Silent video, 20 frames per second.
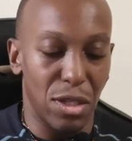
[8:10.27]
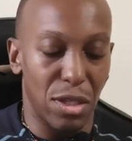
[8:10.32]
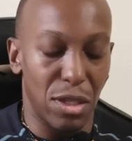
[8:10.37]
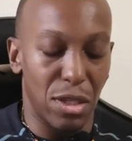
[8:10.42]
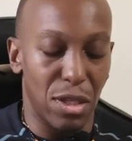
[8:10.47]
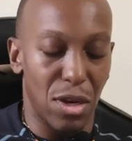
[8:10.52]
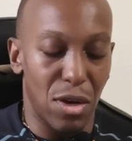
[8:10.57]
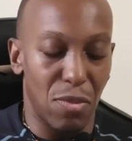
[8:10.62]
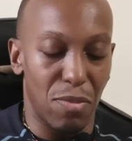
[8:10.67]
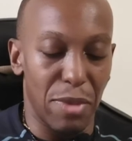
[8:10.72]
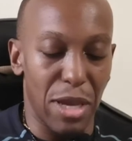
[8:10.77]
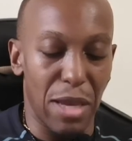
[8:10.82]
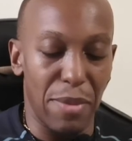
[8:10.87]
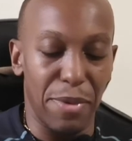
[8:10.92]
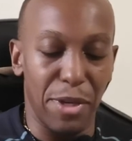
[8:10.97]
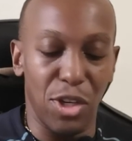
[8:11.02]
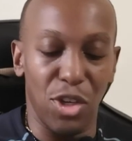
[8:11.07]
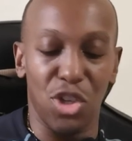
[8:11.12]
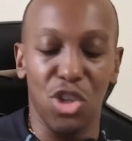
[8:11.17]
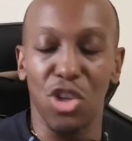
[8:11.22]

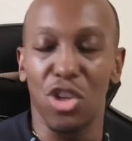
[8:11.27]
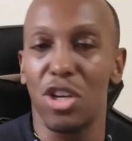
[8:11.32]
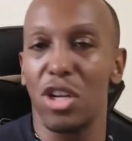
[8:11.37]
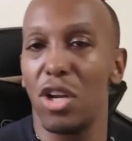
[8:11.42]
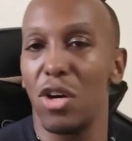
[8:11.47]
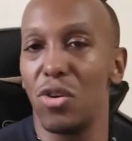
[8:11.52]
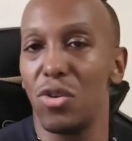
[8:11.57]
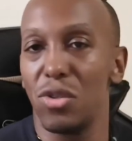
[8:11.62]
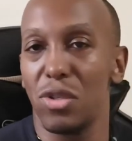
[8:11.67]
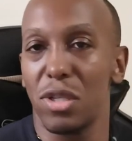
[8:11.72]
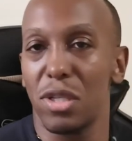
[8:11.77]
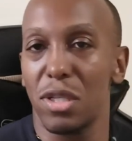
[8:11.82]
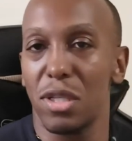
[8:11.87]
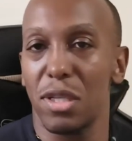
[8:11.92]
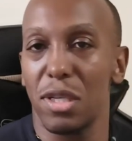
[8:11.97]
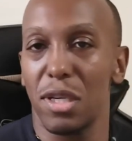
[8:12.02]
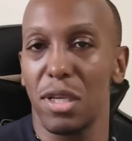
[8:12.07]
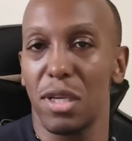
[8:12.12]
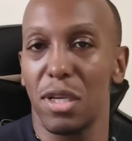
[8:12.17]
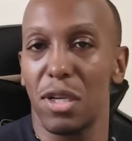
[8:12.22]
Maybe you should close
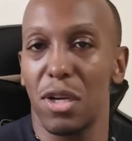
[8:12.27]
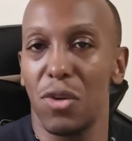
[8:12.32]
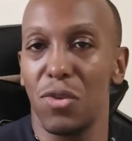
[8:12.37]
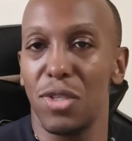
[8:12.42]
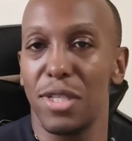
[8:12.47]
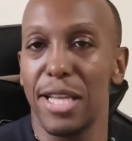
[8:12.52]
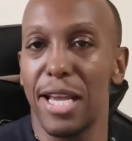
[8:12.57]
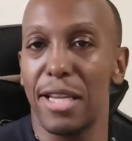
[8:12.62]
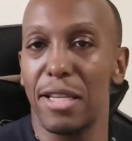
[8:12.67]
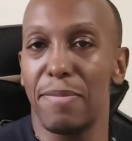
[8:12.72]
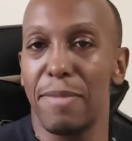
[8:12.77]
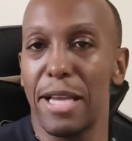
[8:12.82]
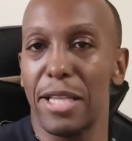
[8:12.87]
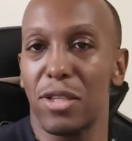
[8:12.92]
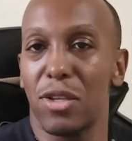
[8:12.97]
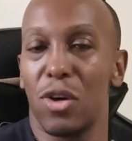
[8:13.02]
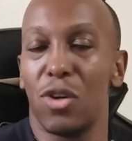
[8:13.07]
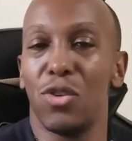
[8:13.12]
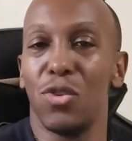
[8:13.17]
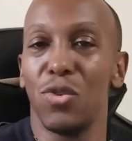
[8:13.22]
down the
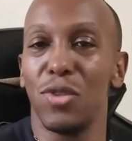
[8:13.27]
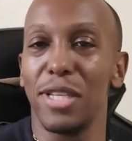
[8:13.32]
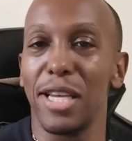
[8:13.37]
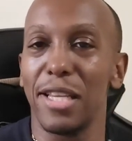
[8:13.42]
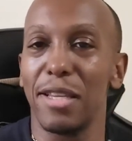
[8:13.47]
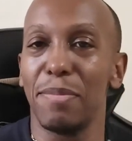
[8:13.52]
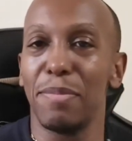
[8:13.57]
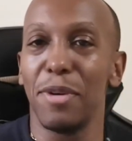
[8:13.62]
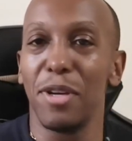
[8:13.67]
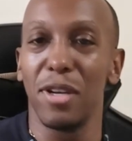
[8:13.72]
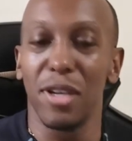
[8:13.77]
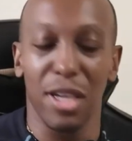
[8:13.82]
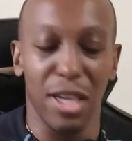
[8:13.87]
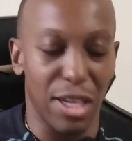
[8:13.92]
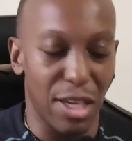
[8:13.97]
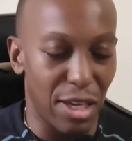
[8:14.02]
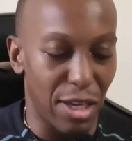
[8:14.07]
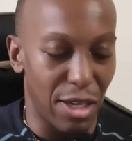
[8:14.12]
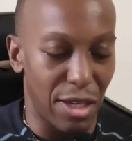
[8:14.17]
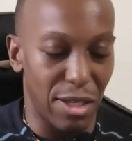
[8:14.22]
McDonald's and the Burger
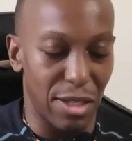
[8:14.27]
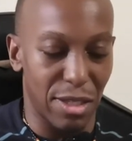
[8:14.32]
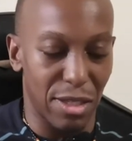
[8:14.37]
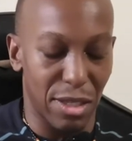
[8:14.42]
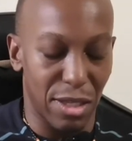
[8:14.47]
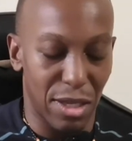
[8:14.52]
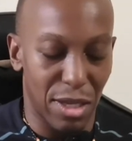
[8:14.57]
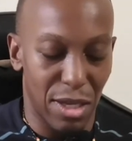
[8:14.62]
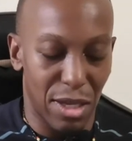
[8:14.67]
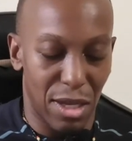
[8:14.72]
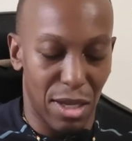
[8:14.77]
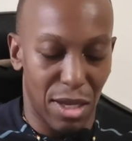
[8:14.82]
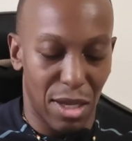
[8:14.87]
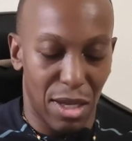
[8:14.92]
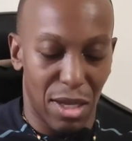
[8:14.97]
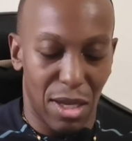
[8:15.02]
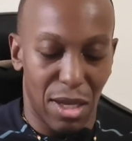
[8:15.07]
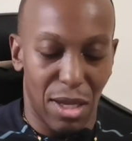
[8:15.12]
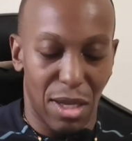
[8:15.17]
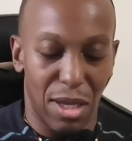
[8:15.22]
Kings,
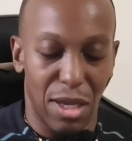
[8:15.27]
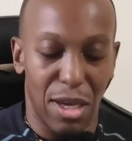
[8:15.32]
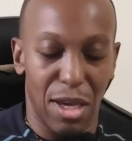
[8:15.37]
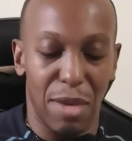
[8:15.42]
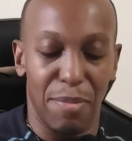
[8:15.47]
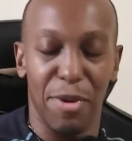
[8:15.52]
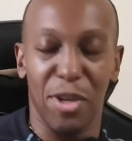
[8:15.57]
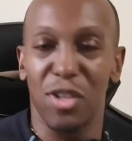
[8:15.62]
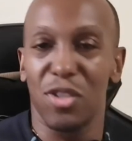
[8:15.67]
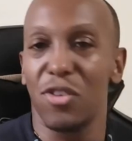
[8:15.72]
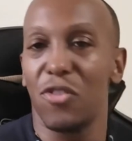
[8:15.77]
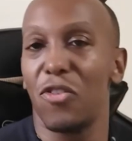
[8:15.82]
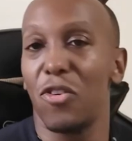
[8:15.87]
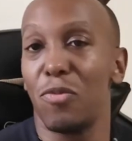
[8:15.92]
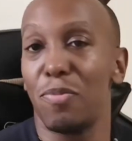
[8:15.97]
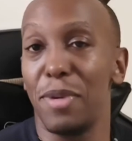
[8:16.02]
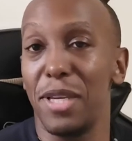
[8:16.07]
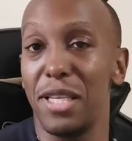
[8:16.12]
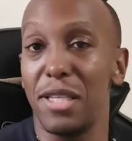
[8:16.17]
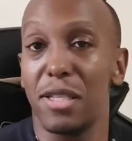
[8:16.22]
yeah, because of
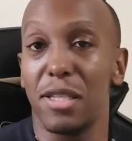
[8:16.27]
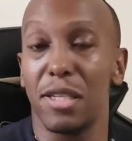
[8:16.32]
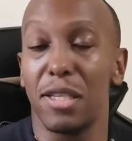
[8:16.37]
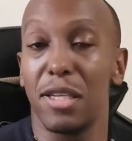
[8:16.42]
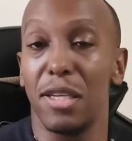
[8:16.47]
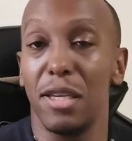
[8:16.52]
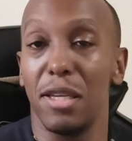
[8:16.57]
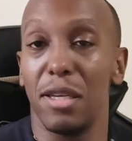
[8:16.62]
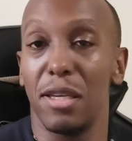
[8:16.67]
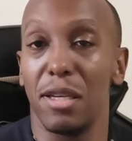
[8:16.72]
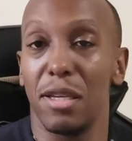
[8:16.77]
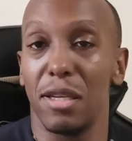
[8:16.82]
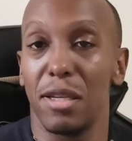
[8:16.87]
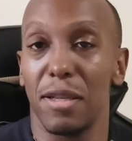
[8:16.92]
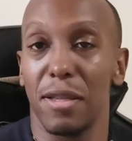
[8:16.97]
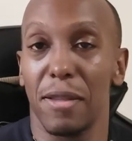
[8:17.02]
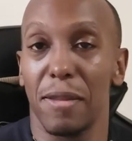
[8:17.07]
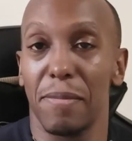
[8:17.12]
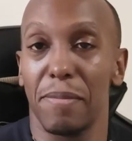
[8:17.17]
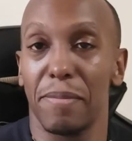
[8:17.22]
obesity.
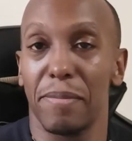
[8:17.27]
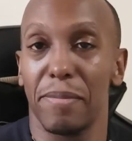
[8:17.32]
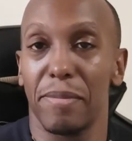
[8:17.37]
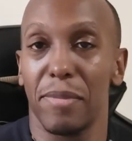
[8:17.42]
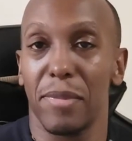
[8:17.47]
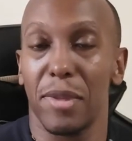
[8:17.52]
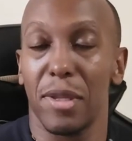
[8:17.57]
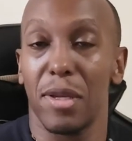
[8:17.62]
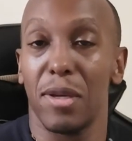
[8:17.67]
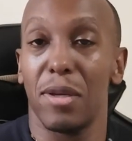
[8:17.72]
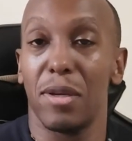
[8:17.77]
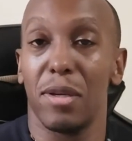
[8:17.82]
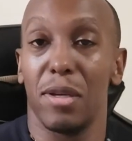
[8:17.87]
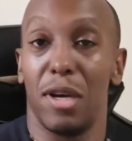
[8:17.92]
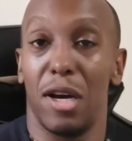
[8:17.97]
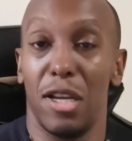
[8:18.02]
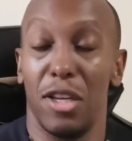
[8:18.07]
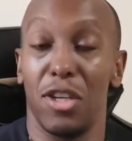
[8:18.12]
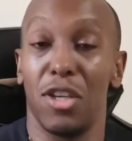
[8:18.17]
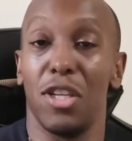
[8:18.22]

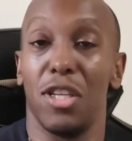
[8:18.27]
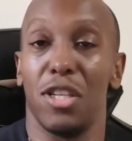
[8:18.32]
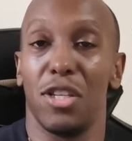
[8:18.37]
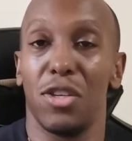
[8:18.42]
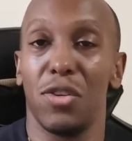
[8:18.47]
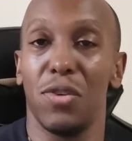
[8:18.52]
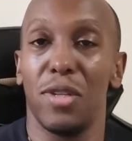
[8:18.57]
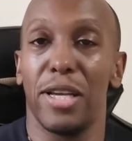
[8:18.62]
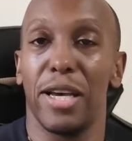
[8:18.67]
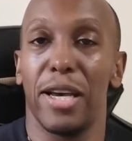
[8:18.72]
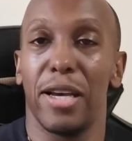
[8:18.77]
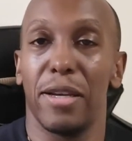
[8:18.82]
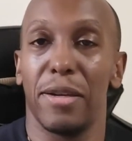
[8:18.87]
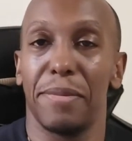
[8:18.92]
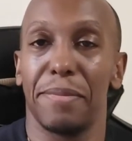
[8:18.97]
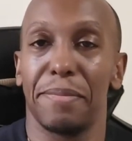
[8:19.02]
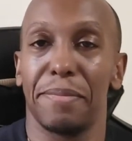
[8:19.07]
Are you going to do that?